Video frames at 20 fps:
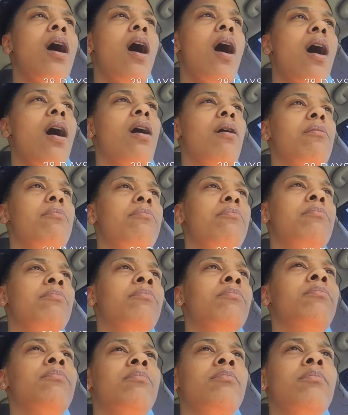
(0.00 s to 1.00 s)

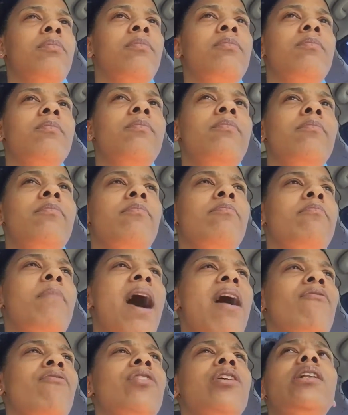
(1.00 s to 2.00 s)
Um,
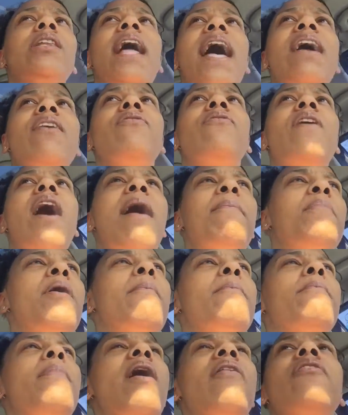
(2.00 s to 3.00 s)
my real life. I'm a
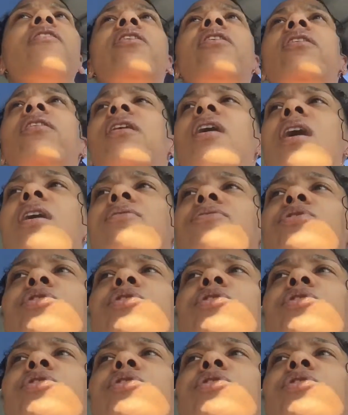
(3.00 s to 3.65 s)
mother of